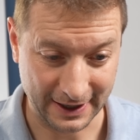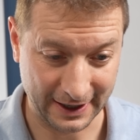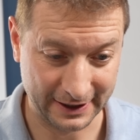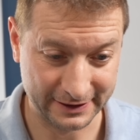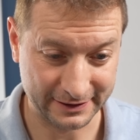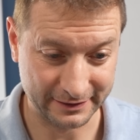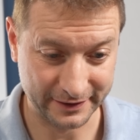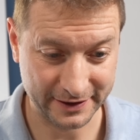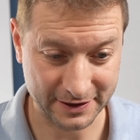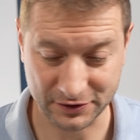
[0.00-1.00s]
and
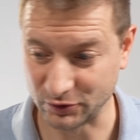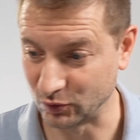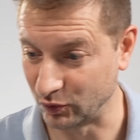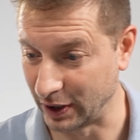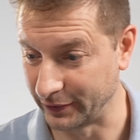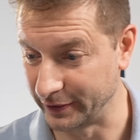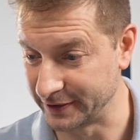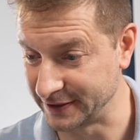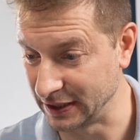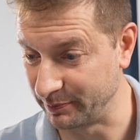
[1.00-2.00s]
this is to run the
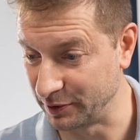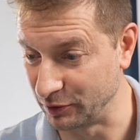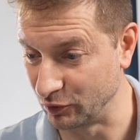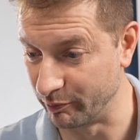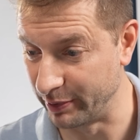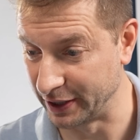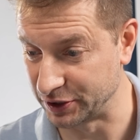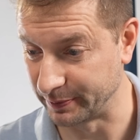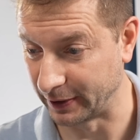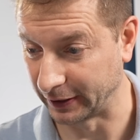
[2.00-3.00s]
CPU
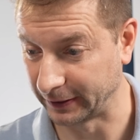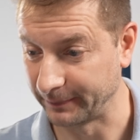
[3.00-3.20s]
benchmark.